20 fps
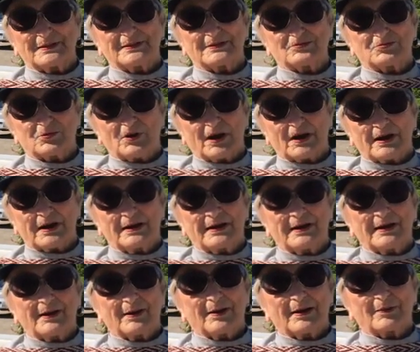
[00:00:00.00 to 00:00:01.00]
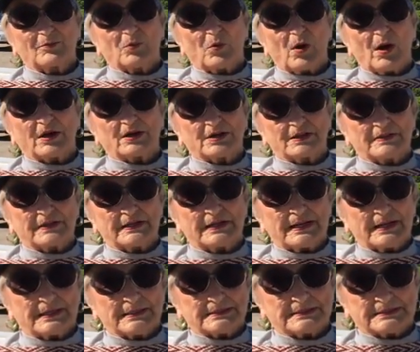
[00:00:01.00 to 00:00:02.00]
in the truck and walk to the
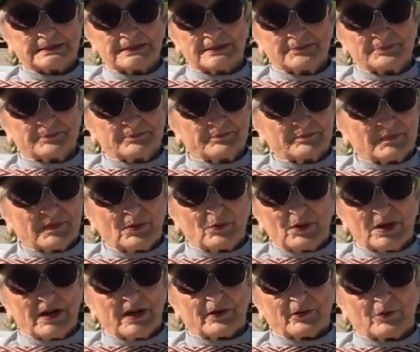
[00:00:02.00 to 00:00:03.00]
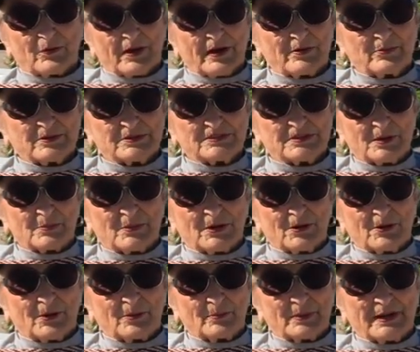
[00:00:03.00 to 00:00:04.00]
dance. And we got a ride with
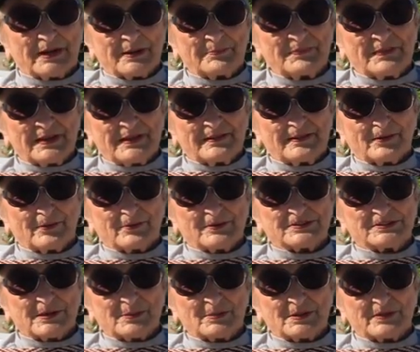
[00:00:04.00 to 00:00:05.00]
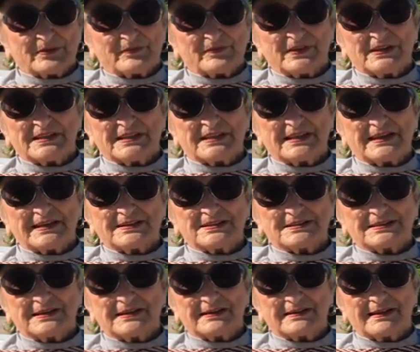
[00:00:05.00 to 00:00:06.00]
someone home. But there were some of the fun
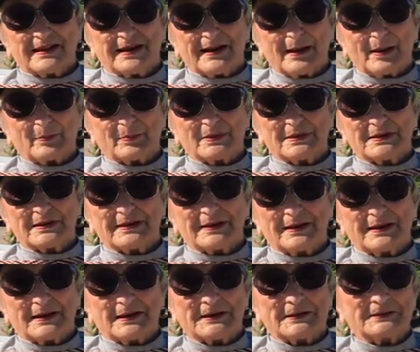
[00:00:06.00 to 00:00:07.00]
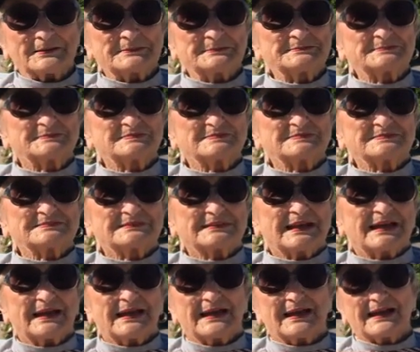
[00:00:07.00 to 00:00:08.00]
things that happened. Yeah. Were
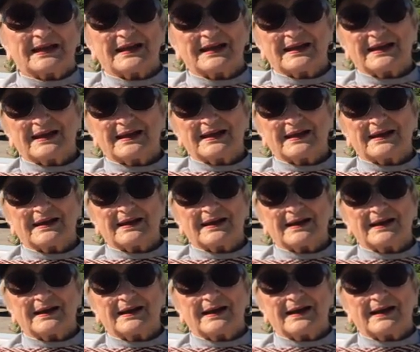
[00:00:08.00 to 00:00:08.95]
there streetcars?